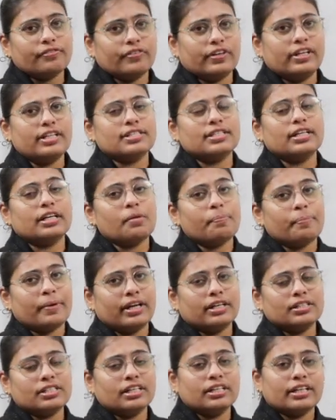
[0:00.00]
feels that the
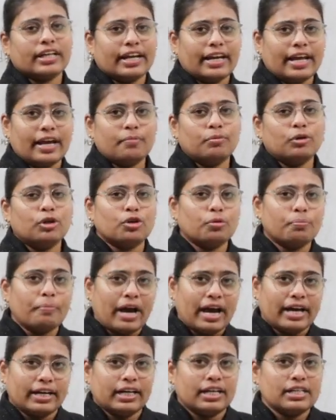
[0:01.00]
patient can able to
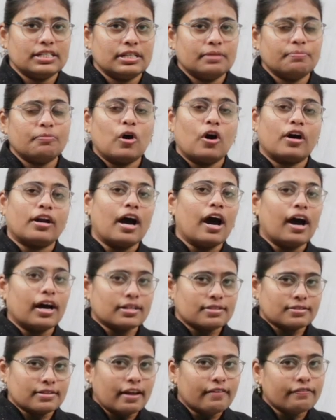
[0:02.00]
manage him or
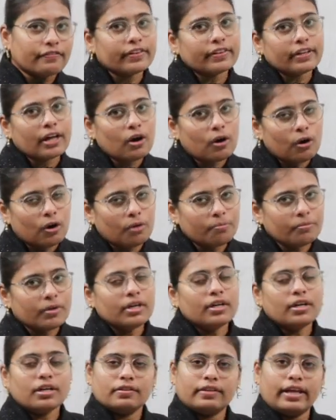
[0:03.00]
herself in the home,
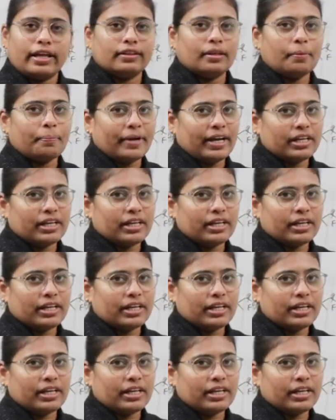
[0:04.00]
then the